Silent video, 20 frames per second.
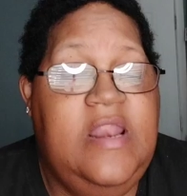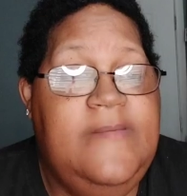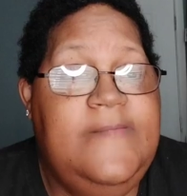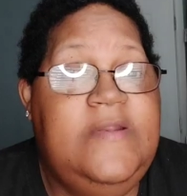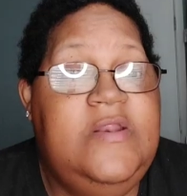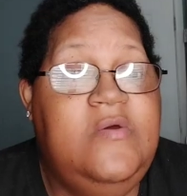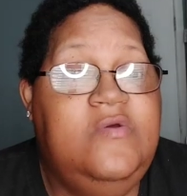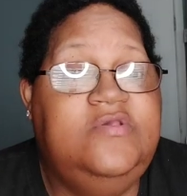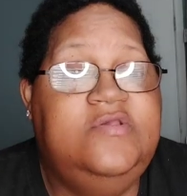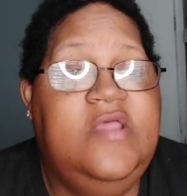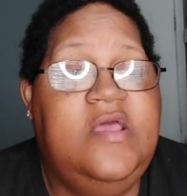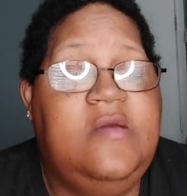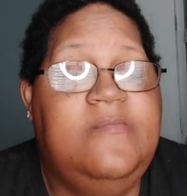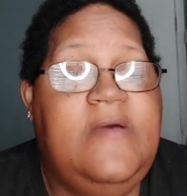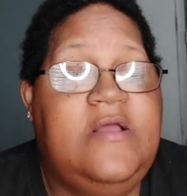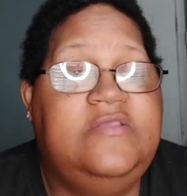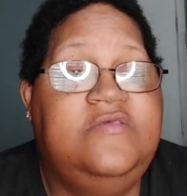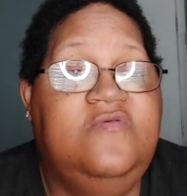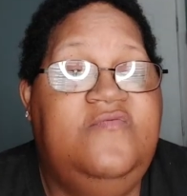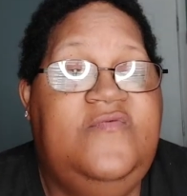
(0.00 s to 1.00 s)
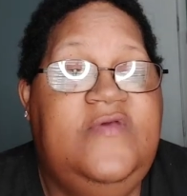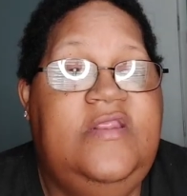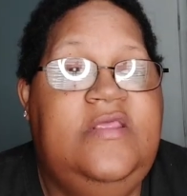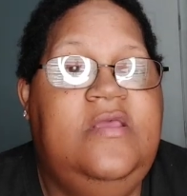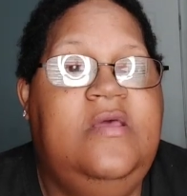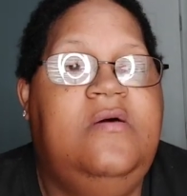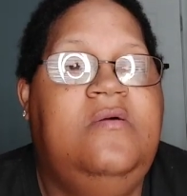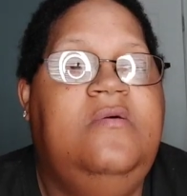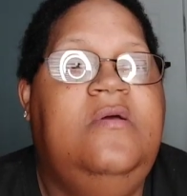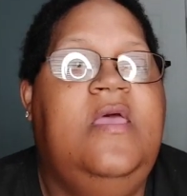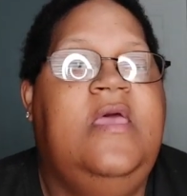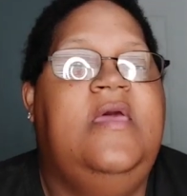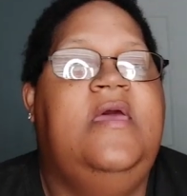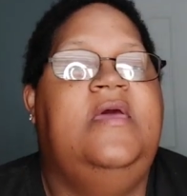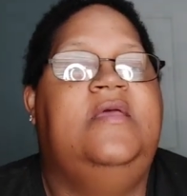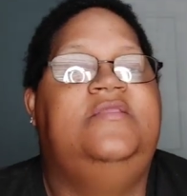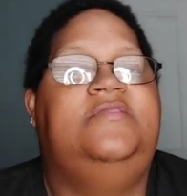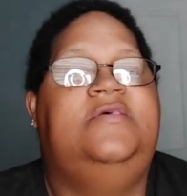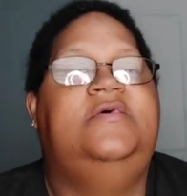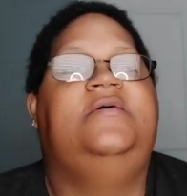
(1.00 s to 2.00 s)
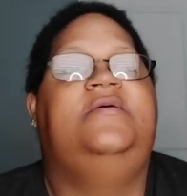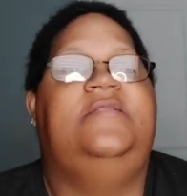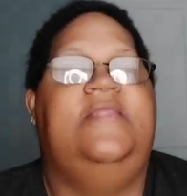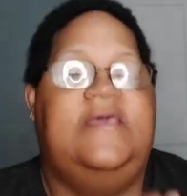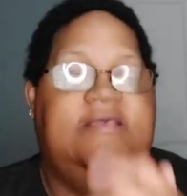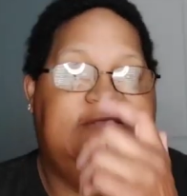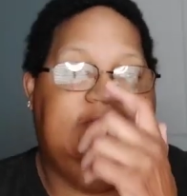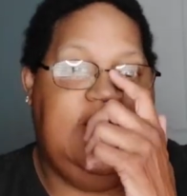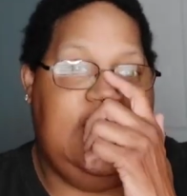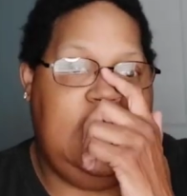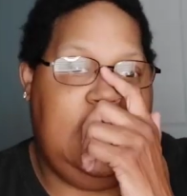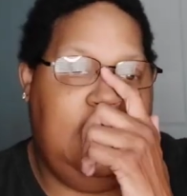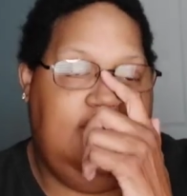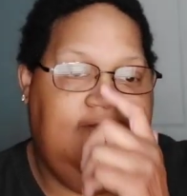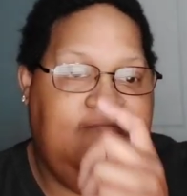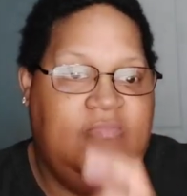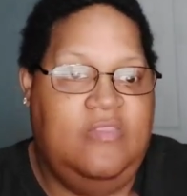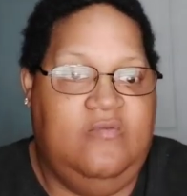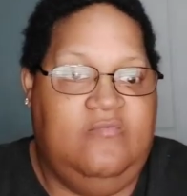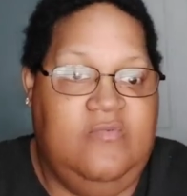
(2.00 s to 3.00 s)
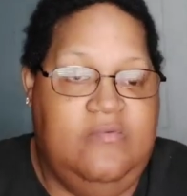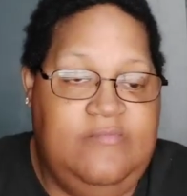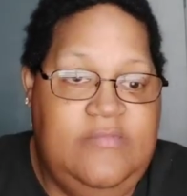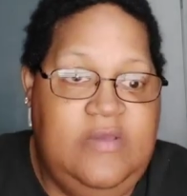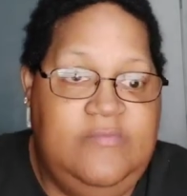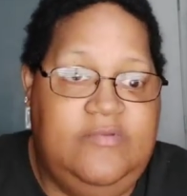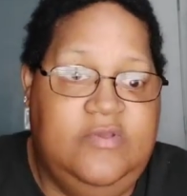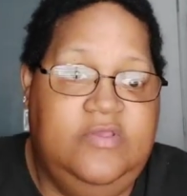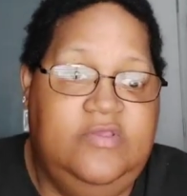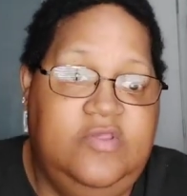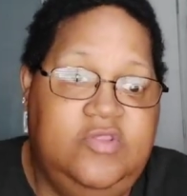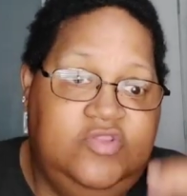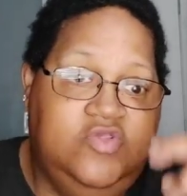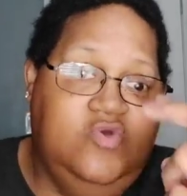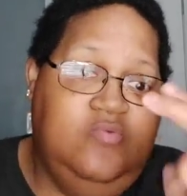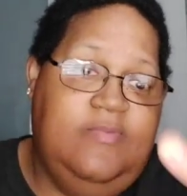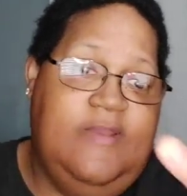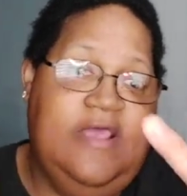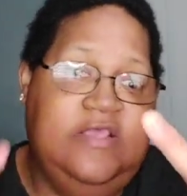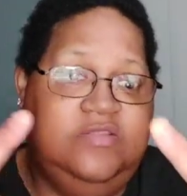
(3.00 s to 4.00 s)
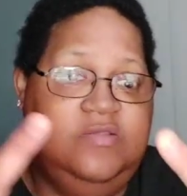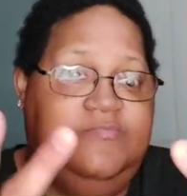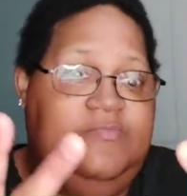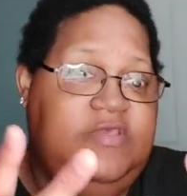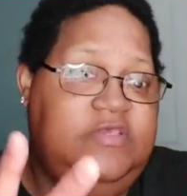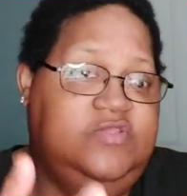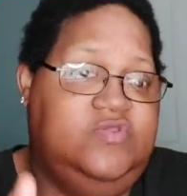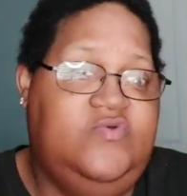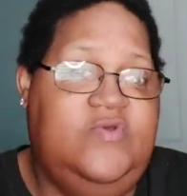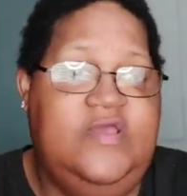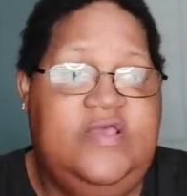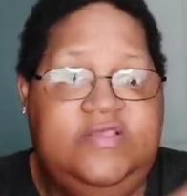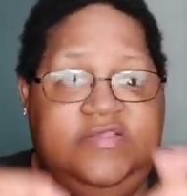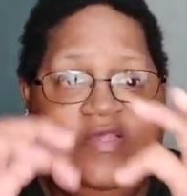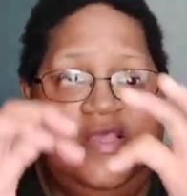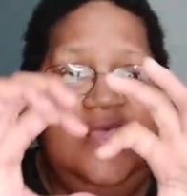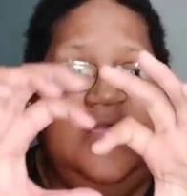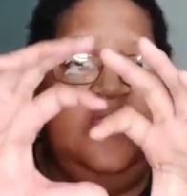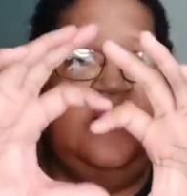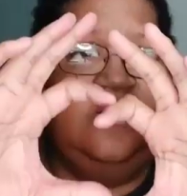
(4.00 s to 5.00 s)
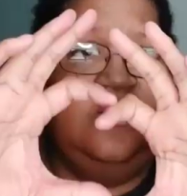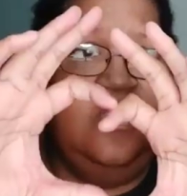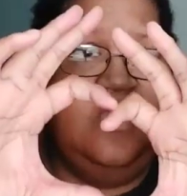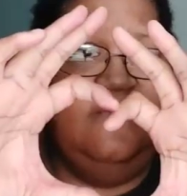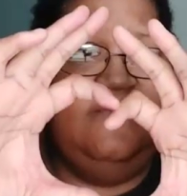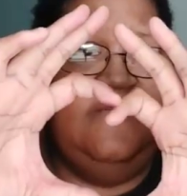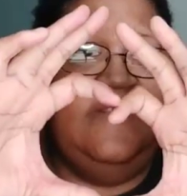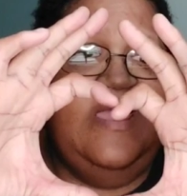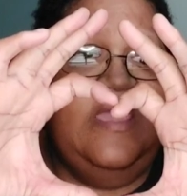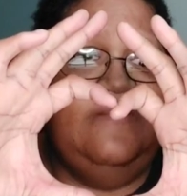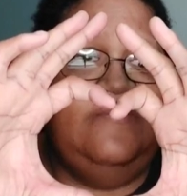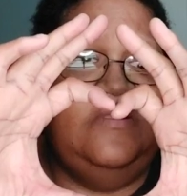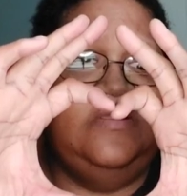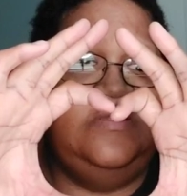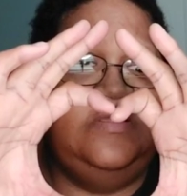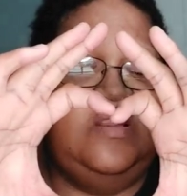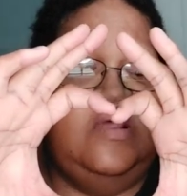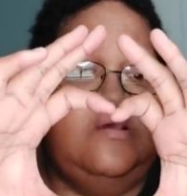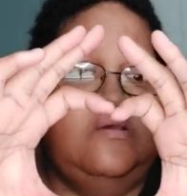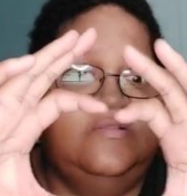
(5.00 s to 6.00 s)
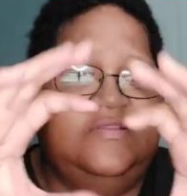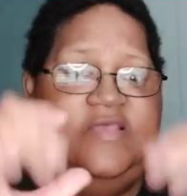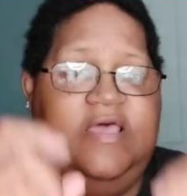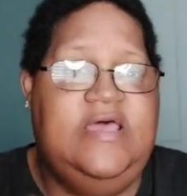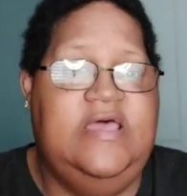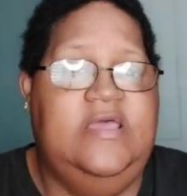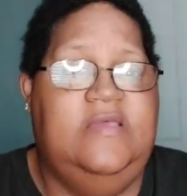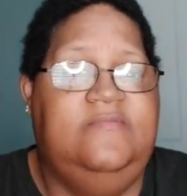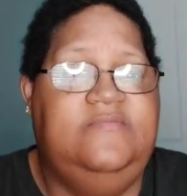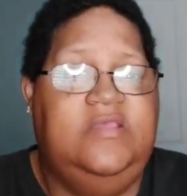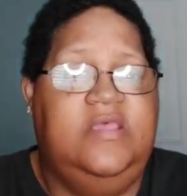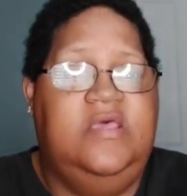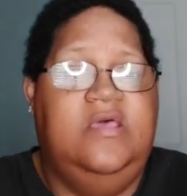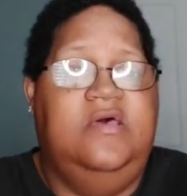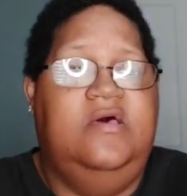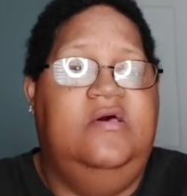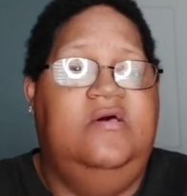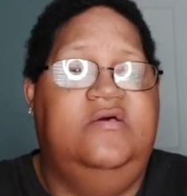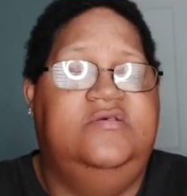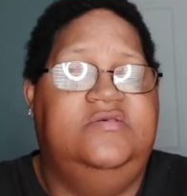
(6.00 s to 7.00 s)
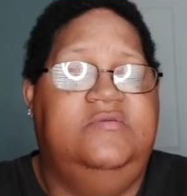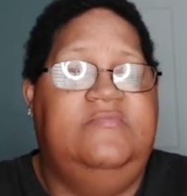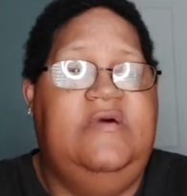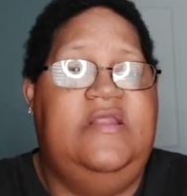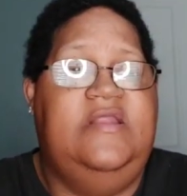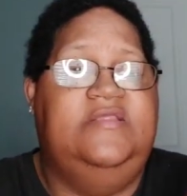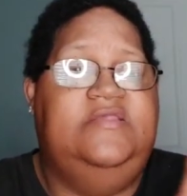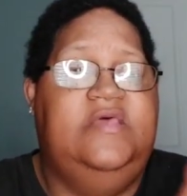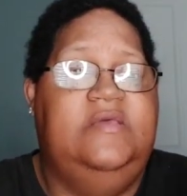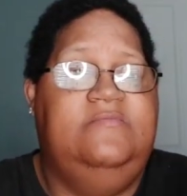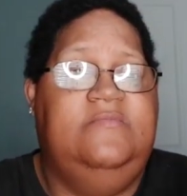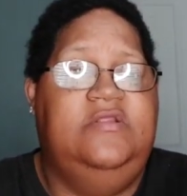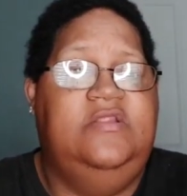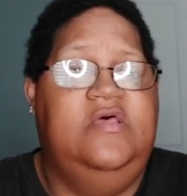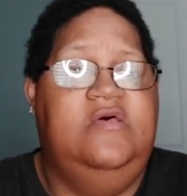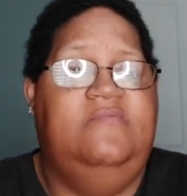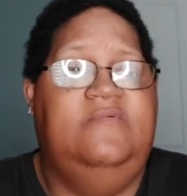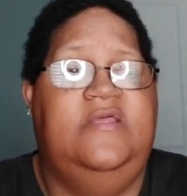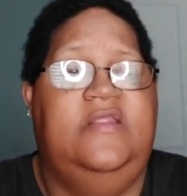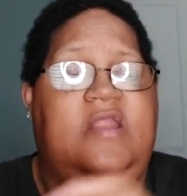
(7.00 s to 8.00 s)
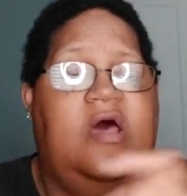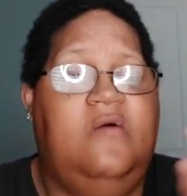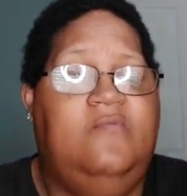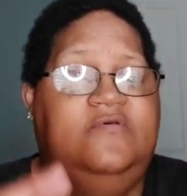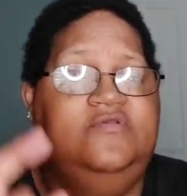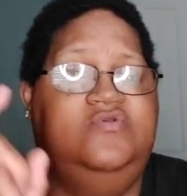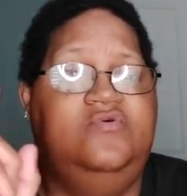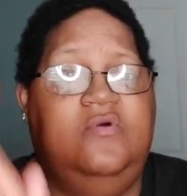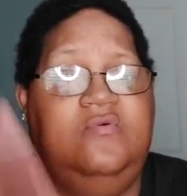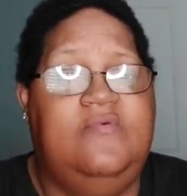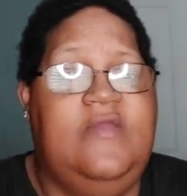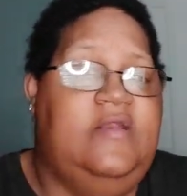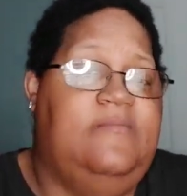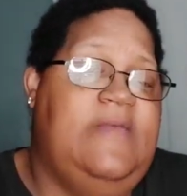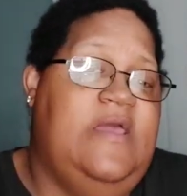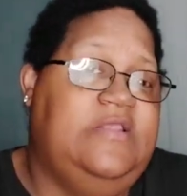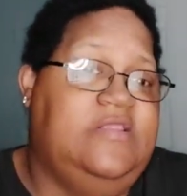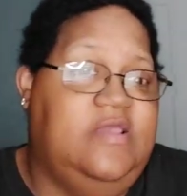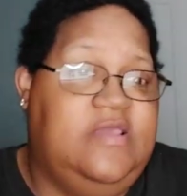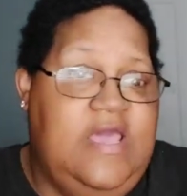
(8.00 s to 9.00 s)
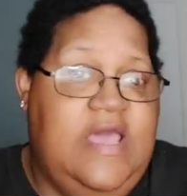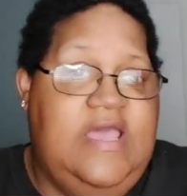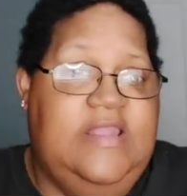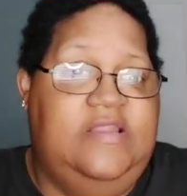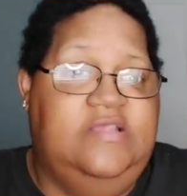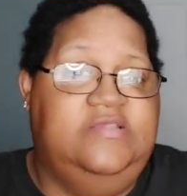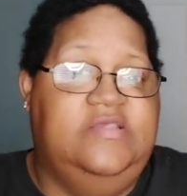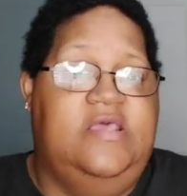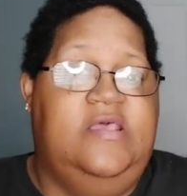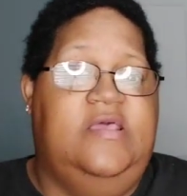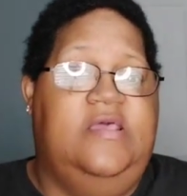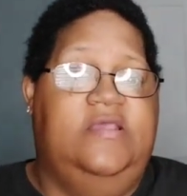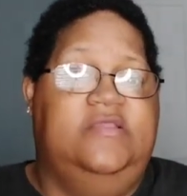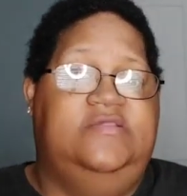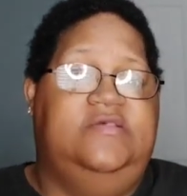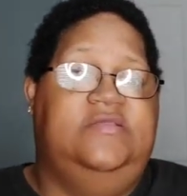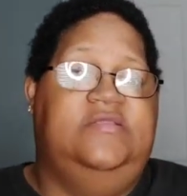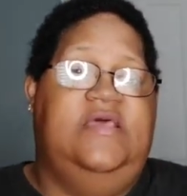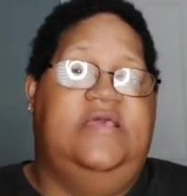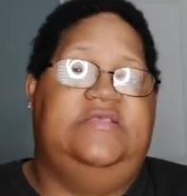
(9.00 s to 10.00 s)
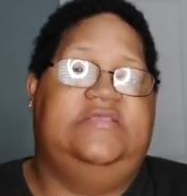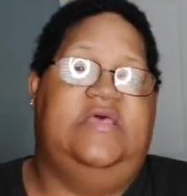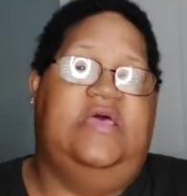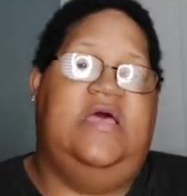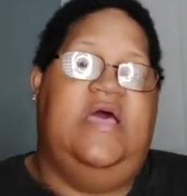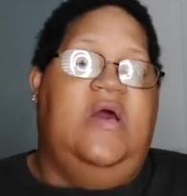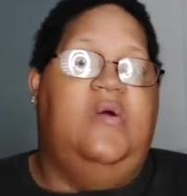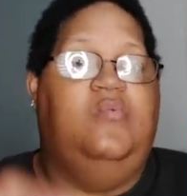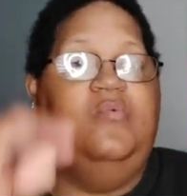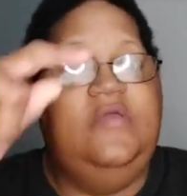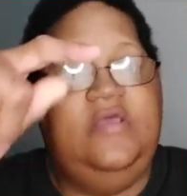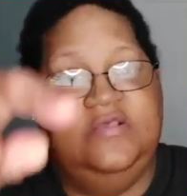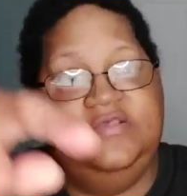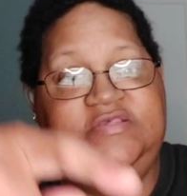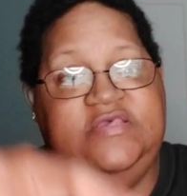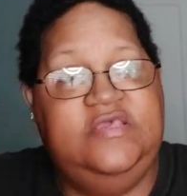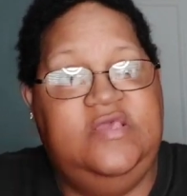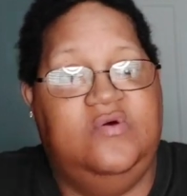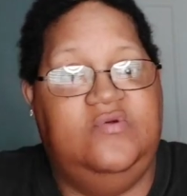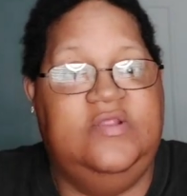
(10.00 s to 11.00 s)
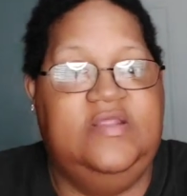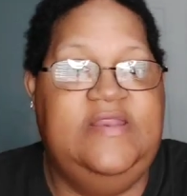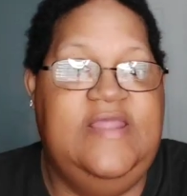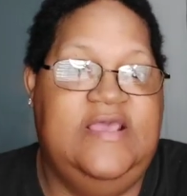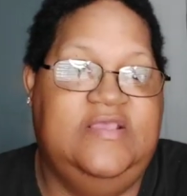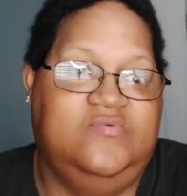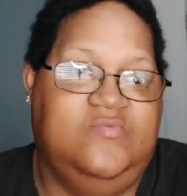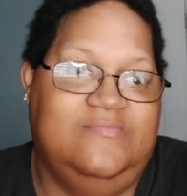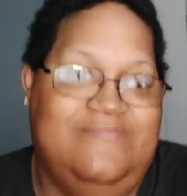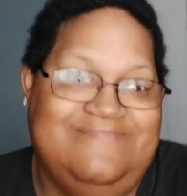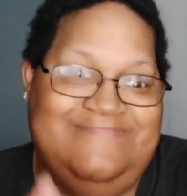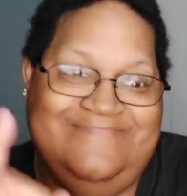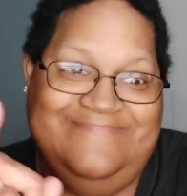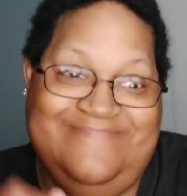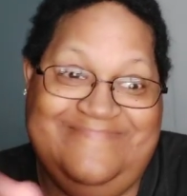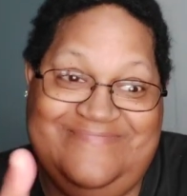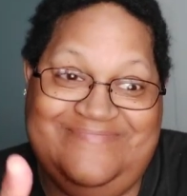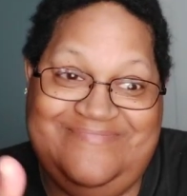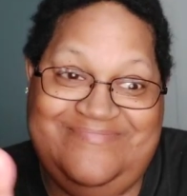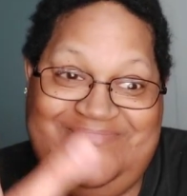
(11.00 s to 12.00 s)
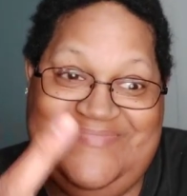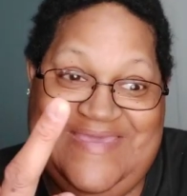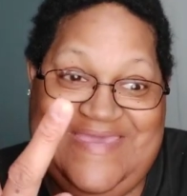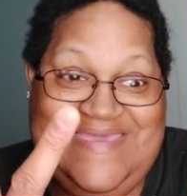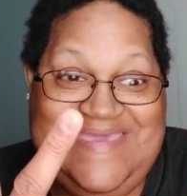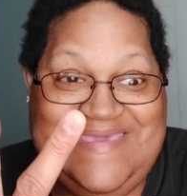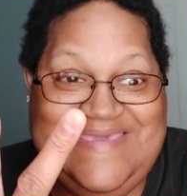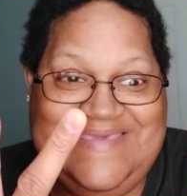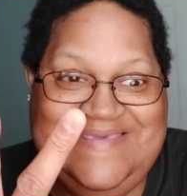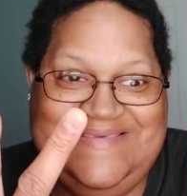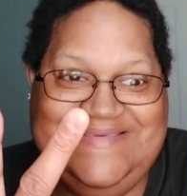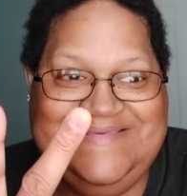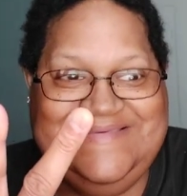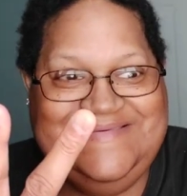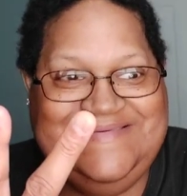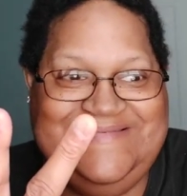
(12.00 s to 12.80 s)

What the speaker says: let me know what you think about this video. Until next time, remember, you're too blessed to be stressed. Love and happiness at all times. Hug somebody and send me love, and always do a random act of kindness. Until next time, I will see you on the next one. Peace.